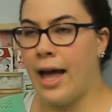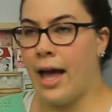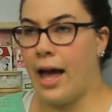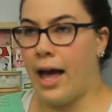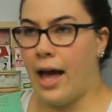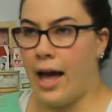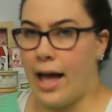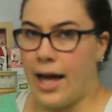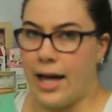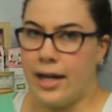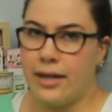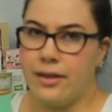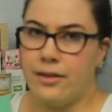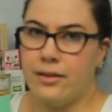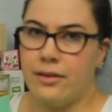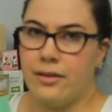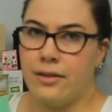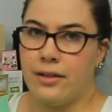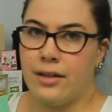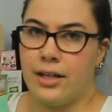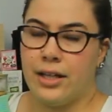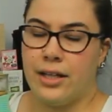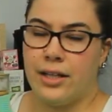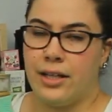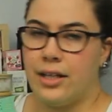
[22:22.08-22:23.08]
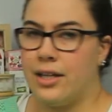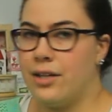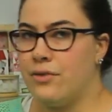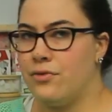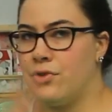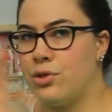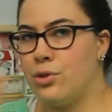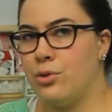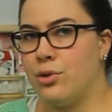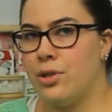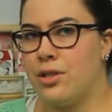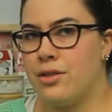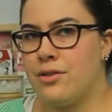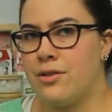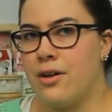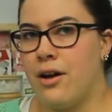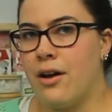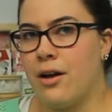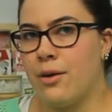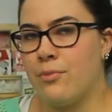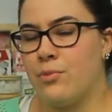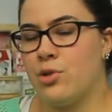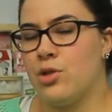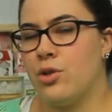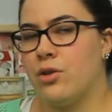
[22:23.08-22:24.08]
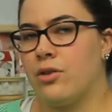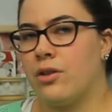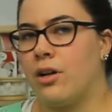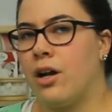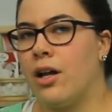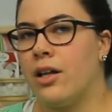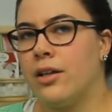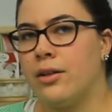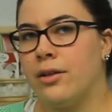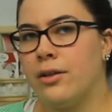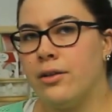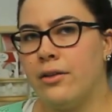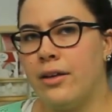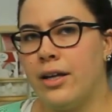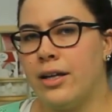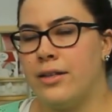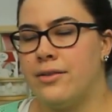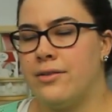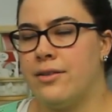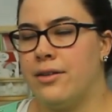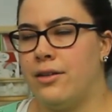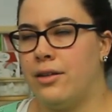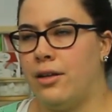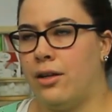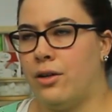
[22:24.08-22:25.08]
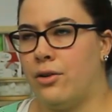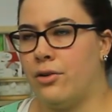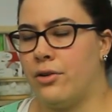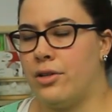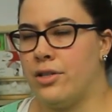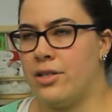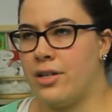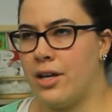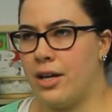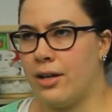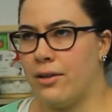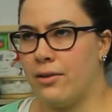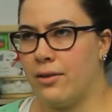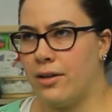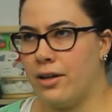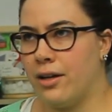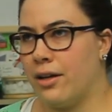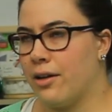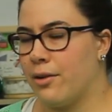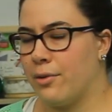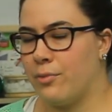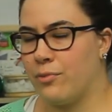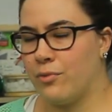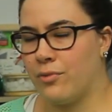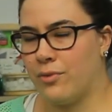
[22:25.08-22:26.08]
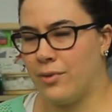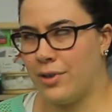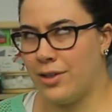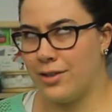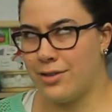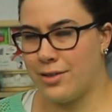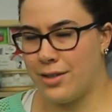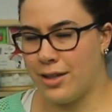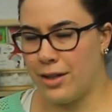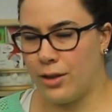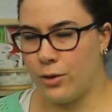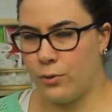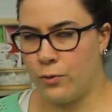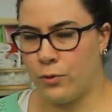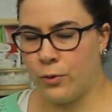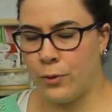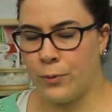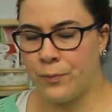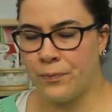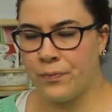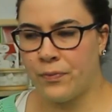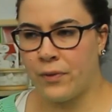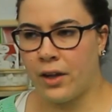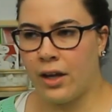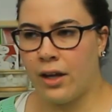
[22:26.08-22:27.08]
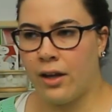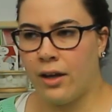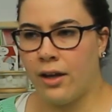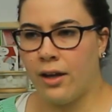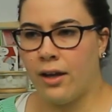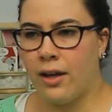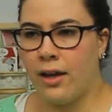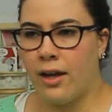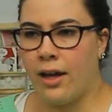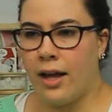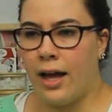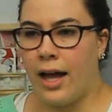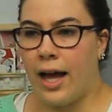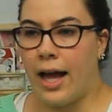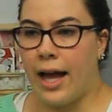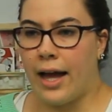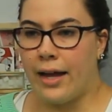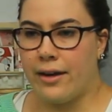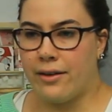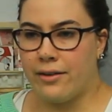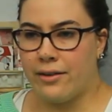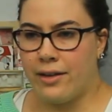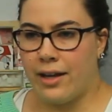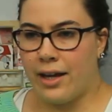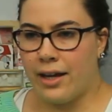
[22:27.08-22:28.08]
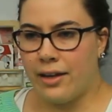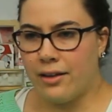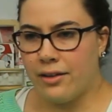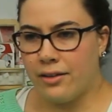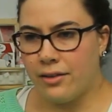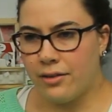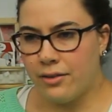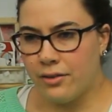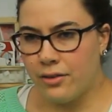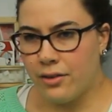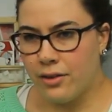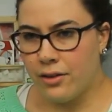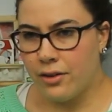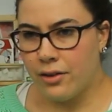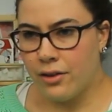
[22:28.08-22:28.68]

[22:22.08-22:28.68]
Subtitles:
and it gives you the time, so it calculates it itself. And then